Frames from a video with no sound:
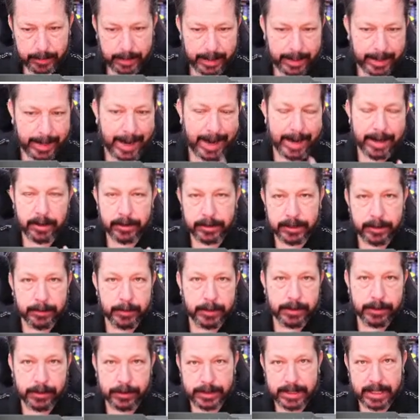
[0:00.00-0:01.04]
Higher
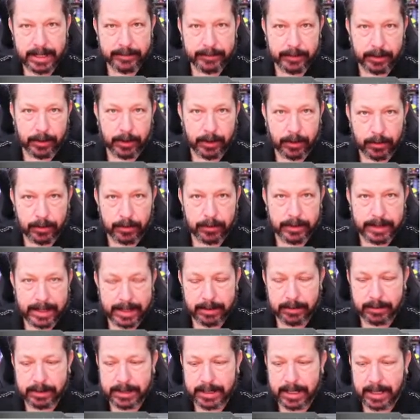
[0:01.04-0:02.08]
temperatures have their own
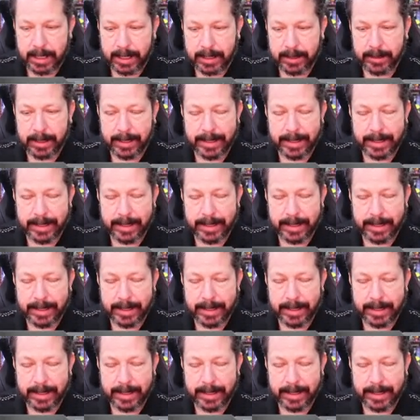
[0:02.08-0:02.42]
downside.